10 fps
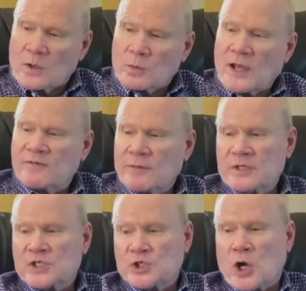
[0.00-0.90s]
Right from
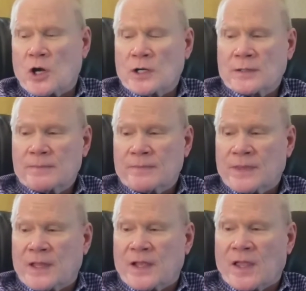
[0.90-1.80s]
the start,
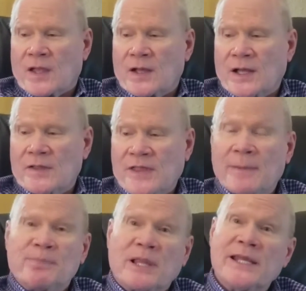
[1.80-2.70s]

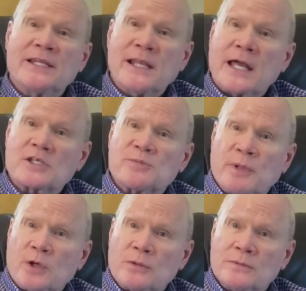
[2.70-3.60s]
that plane did not
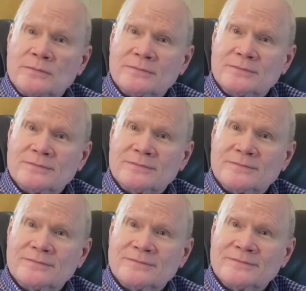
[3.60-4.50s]
explode.
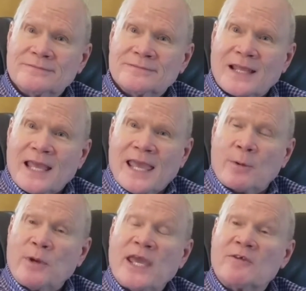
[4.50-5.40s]

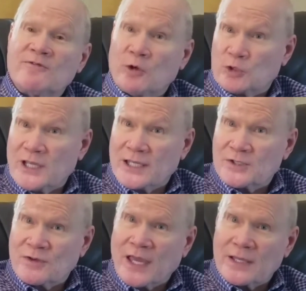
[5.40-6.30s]
And we had full
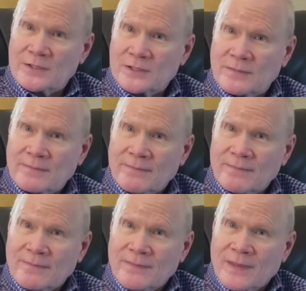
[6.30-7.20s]
tanks of gas.
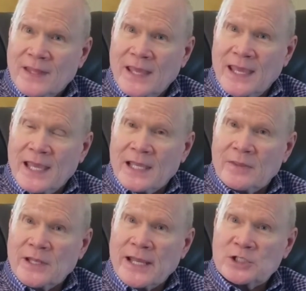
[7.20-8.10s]

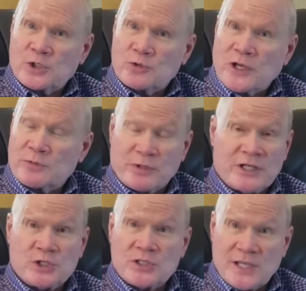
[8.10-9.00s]
And the National
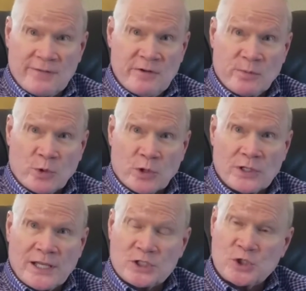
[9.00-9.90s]
Transportation Safety
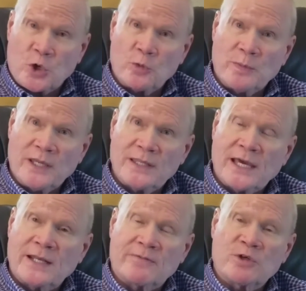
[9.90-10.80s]
Board has told me
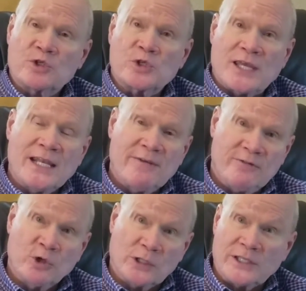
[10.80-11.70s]
that if there's any
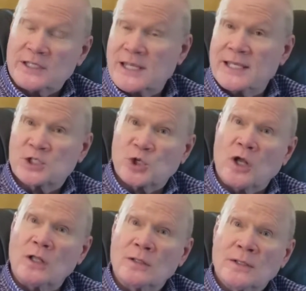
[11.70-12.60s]
fuel in the tanks at
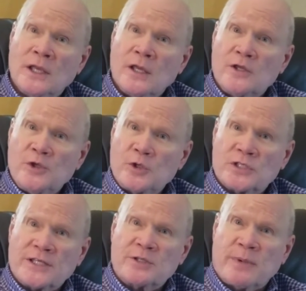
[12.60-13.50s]
all,
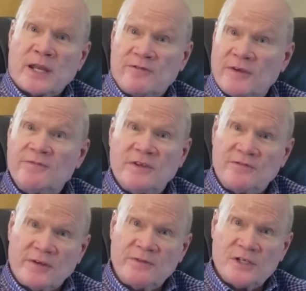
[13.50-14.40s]
usually it's about a 50
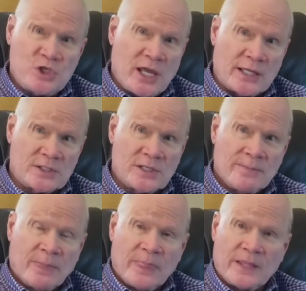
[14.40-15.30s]
50 chance
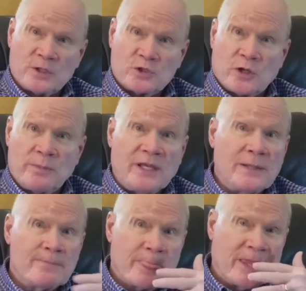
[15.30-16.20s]
that there's going
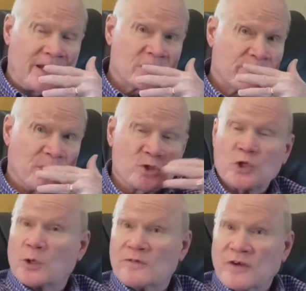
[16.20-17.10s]
to be an
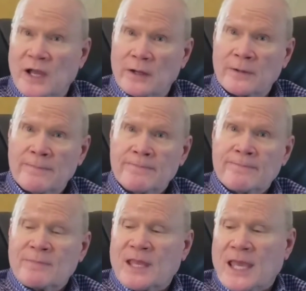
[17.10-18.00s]
explosion or a fire.
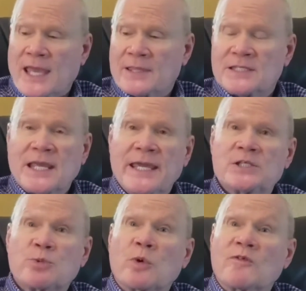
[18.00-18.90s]
And the
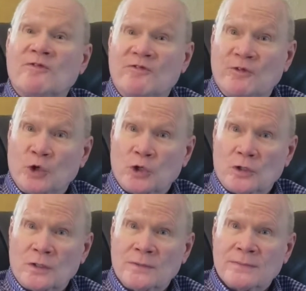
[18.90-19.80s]
tanks were
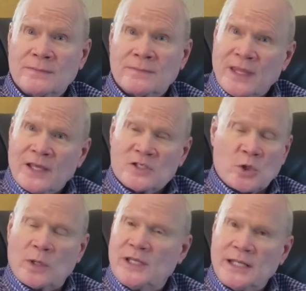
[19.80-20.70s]
full
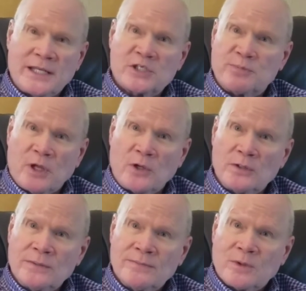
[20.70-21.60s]
so it didn't
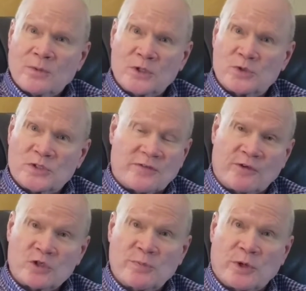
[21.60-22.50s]
explode, which was the
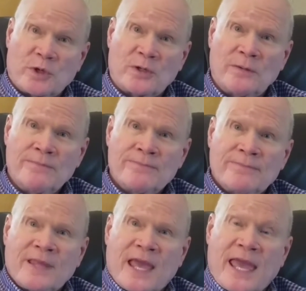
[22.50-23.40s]
first miracle.
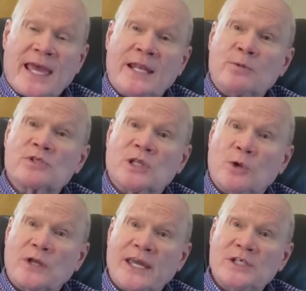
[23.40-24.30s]
And it was a
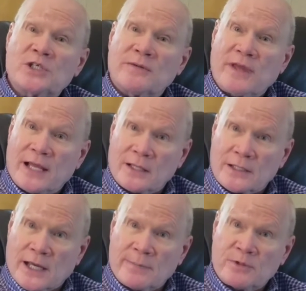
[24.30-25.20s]
location of the
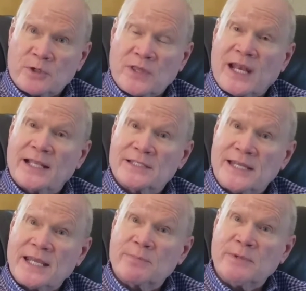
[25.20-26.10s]
helicopter that had to
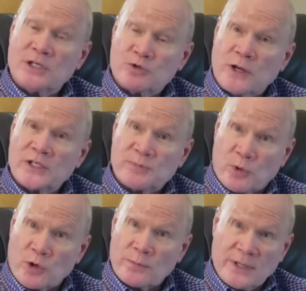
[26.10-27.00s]
take me and
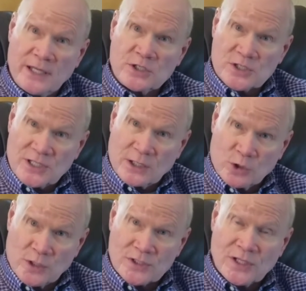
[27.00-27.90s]
transport me to St.
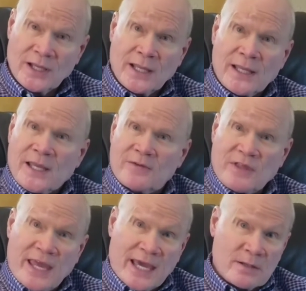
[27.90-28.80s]
Louis. If
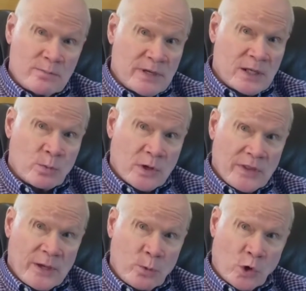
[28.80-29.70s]
they hadn't been
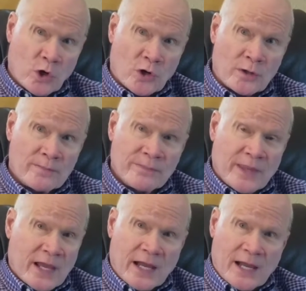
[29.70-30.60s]
where they were,
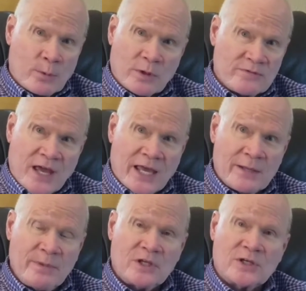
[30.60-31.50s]
I would have
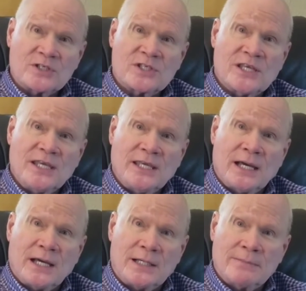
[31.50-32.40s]
died because
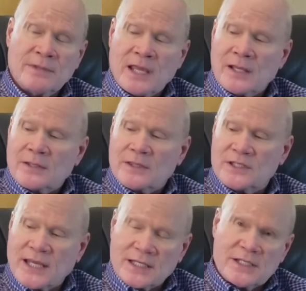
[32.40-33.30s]
the uh, the
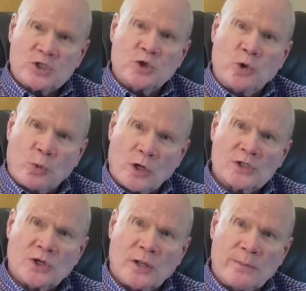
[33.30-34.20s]
technician who
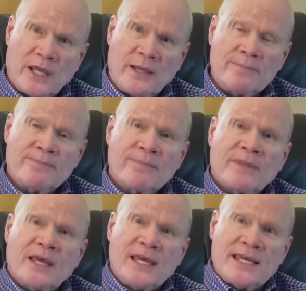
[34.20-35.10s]
worked on me,
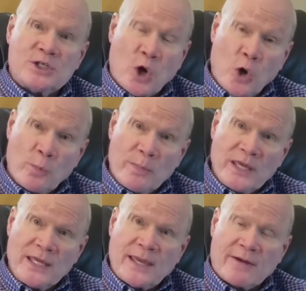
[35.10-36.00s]
he told
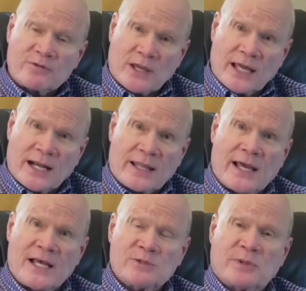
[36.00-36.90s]
me after I got out of the
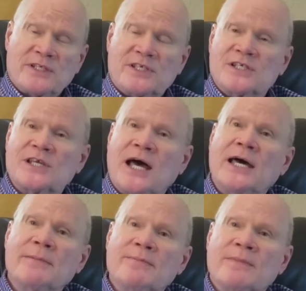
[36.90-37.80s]
hospital, he said, Todd,